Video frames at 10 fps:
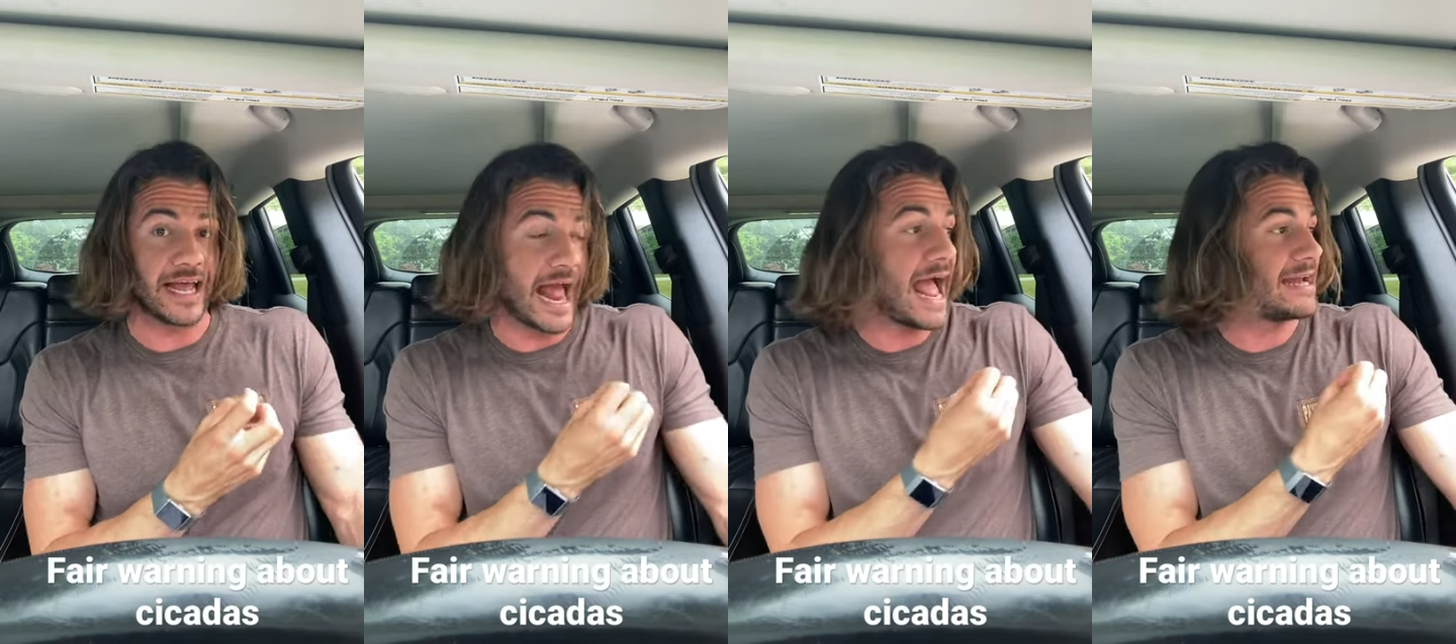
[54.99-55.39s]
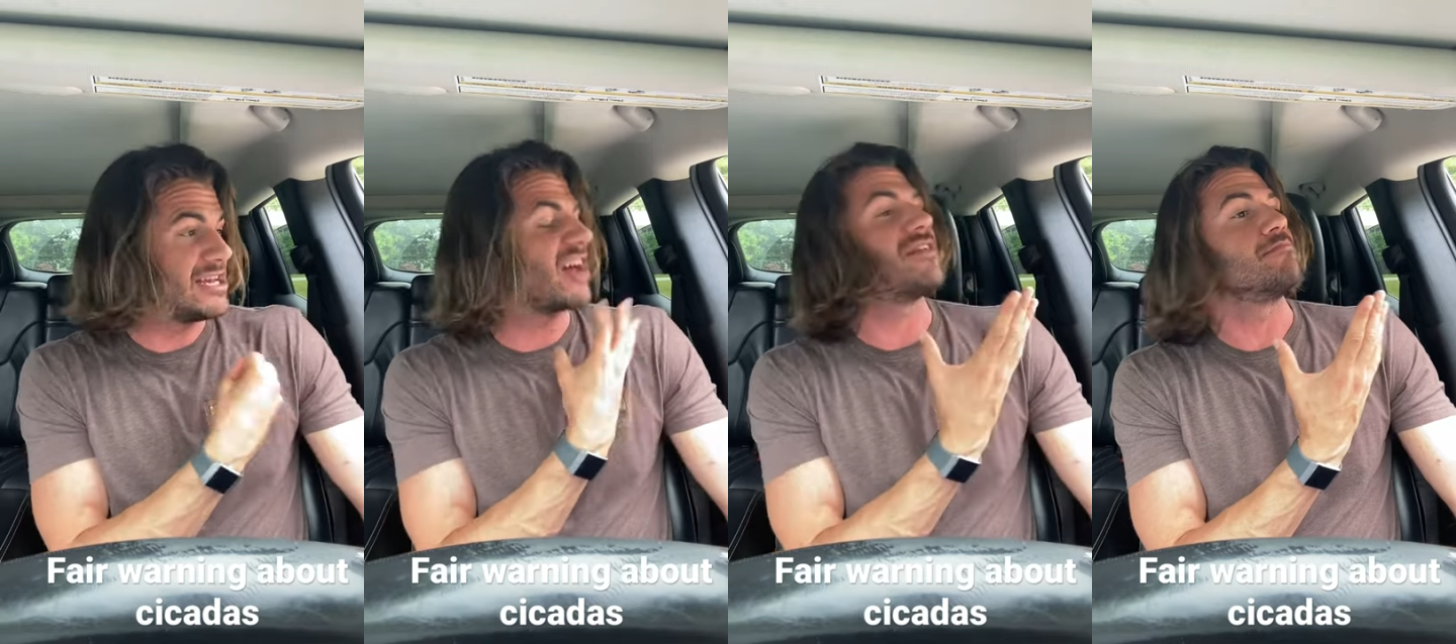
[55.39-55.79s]
And I had
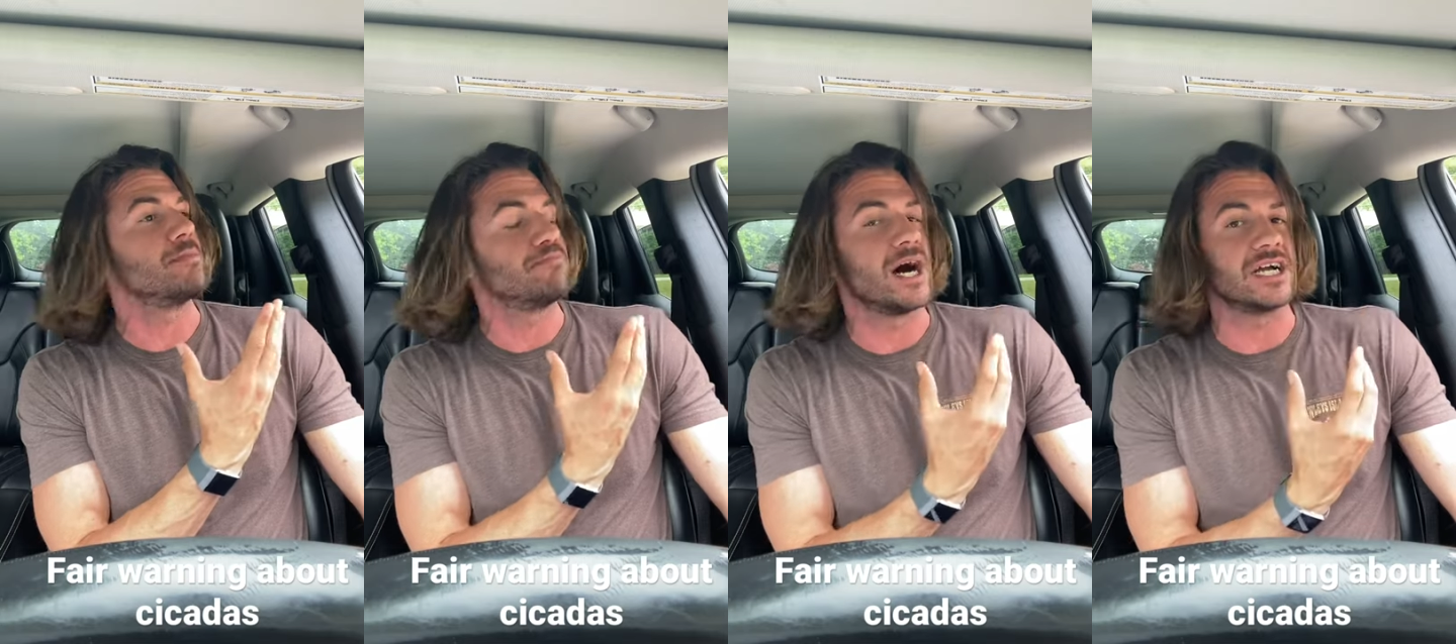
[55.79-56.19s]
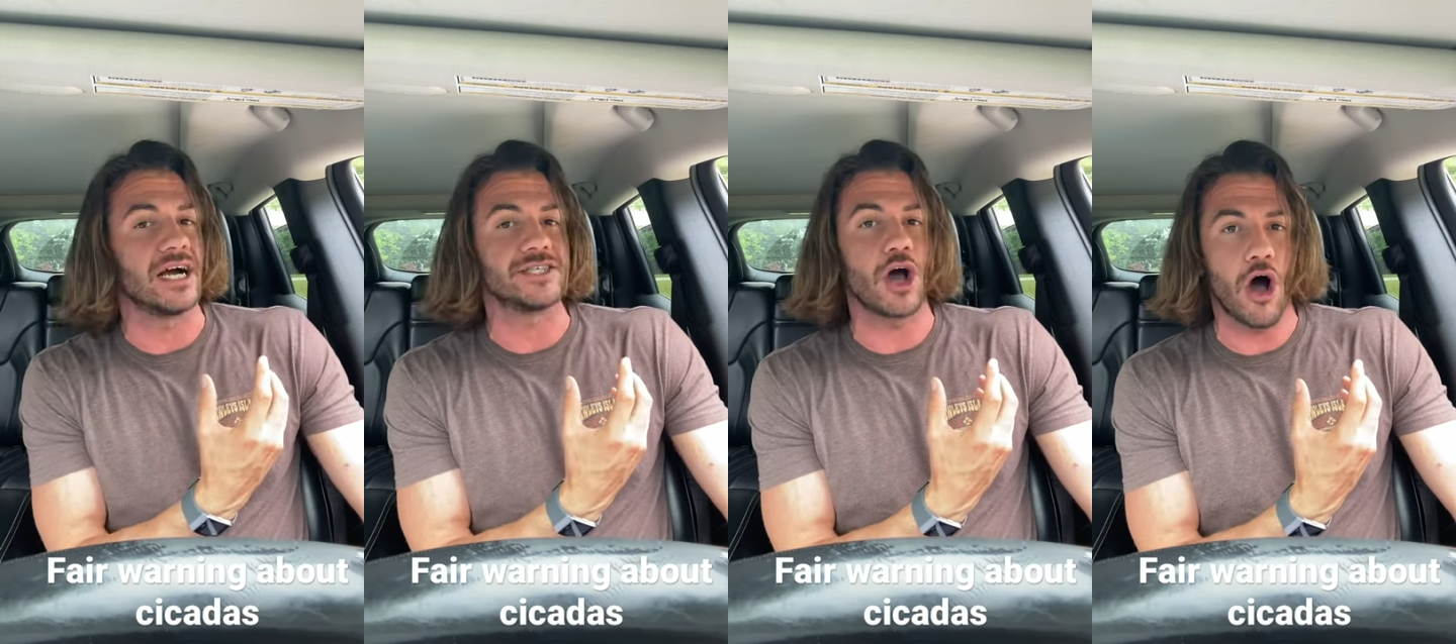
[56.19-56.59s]
nothing but bug
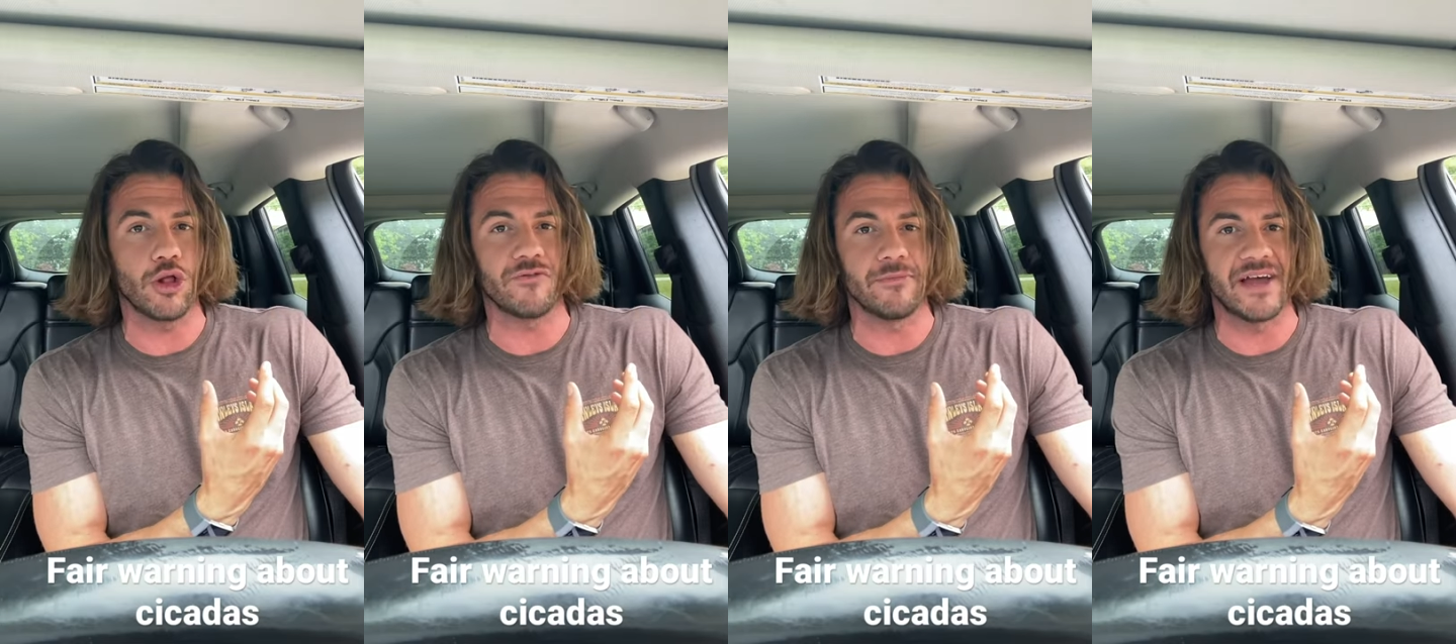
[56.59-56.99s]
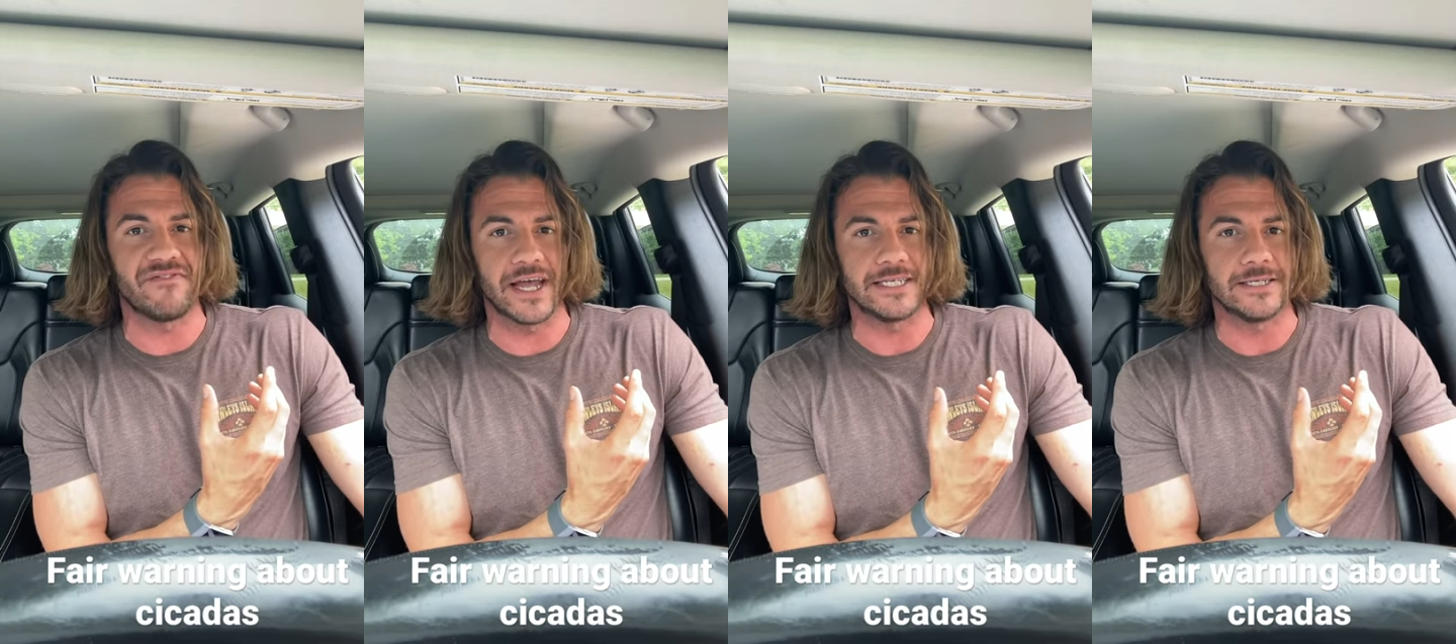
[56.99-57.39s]
guts all over my
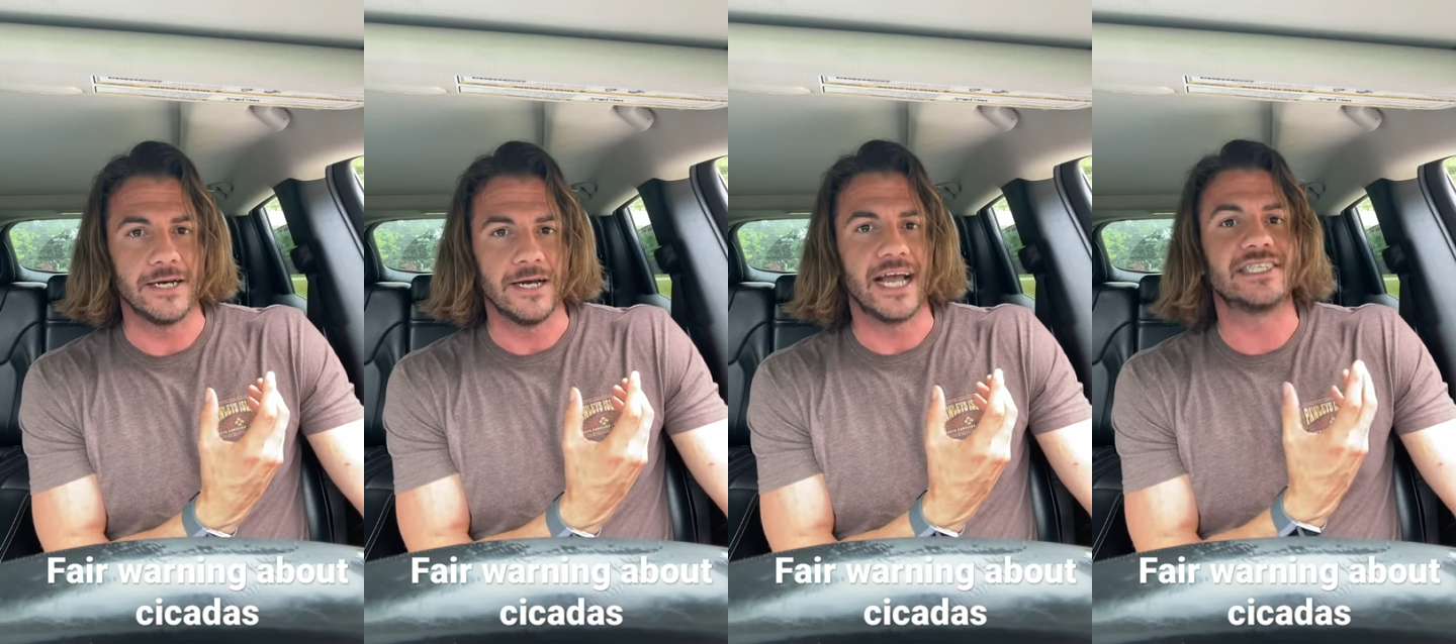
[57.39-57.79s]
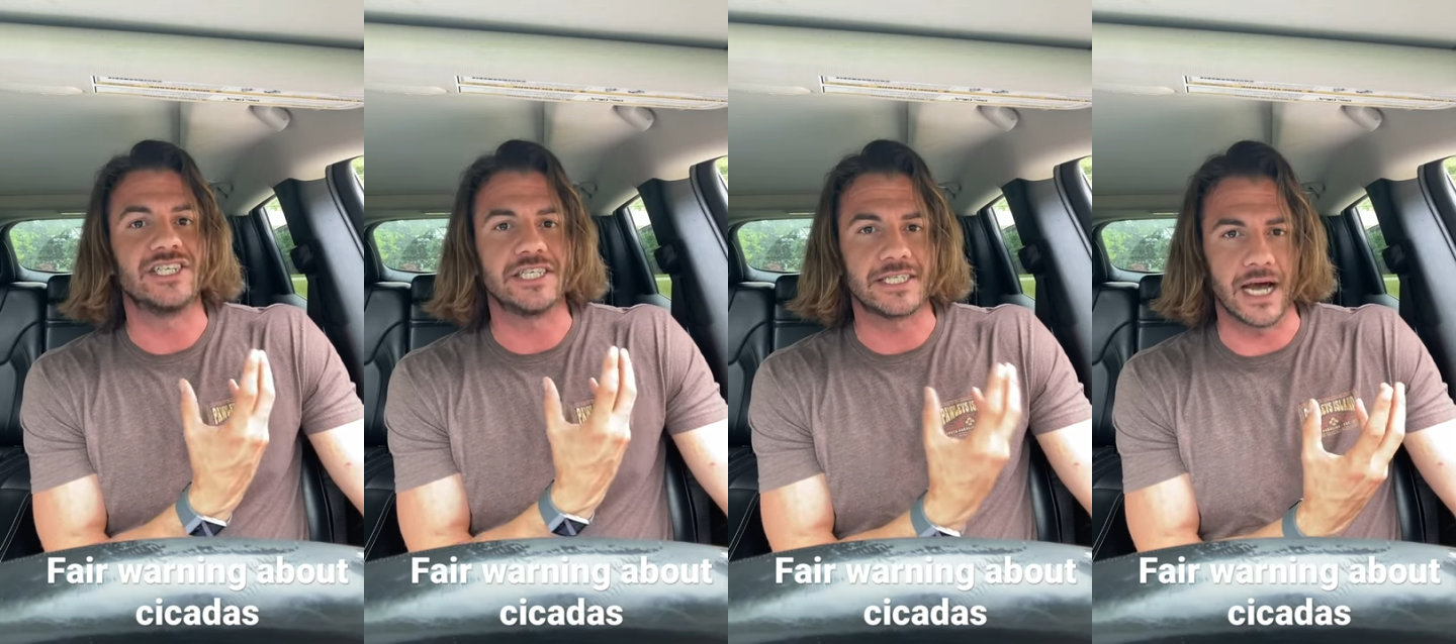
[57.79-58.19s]
face. It's
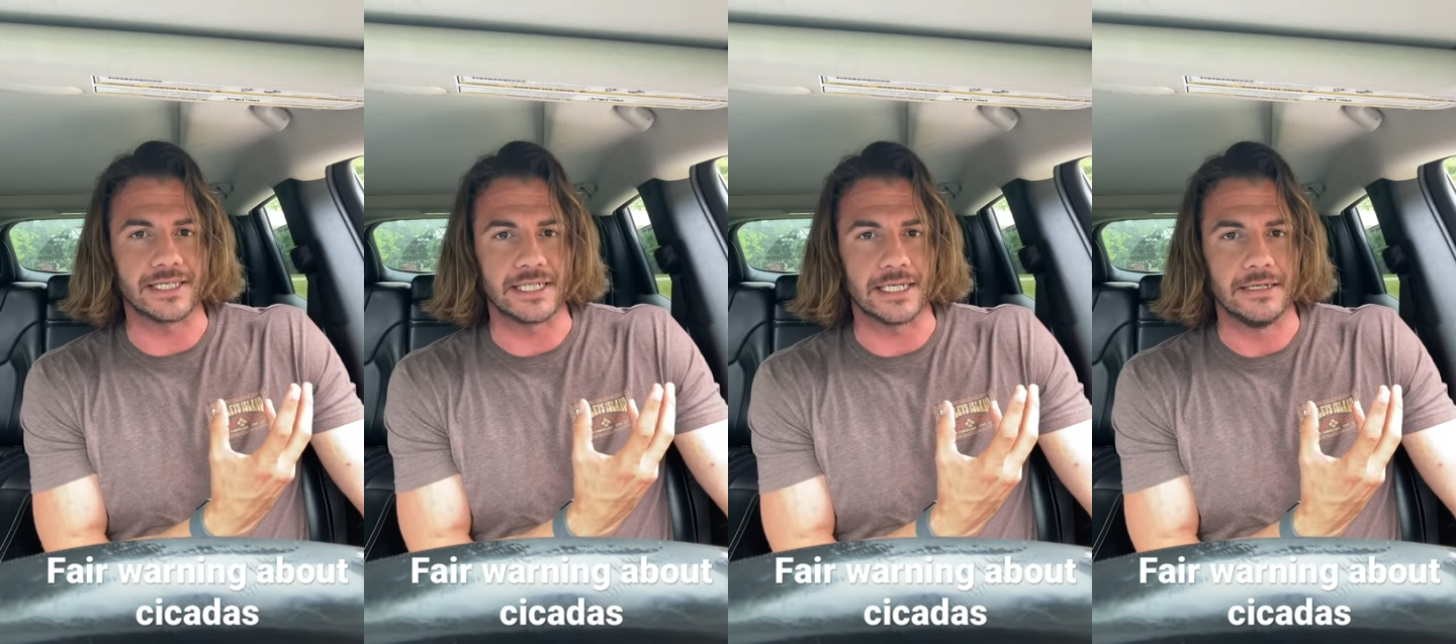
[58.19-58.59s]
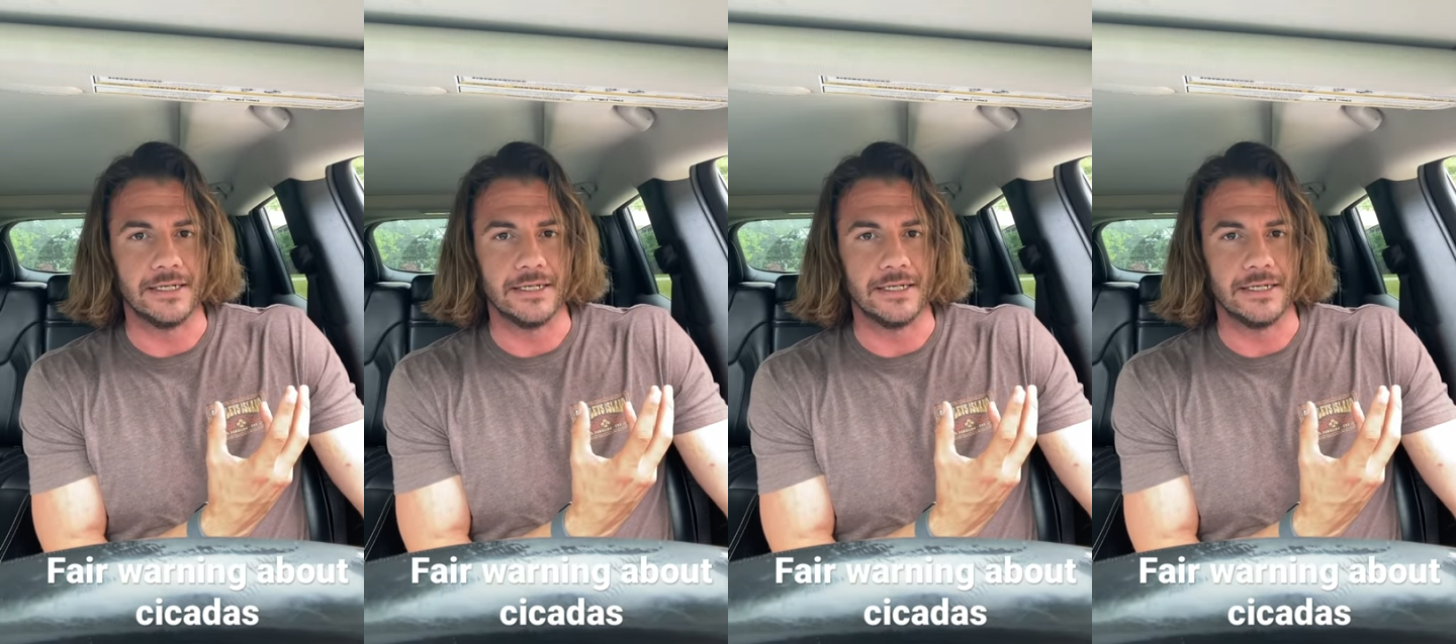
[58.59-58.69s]
disgusting.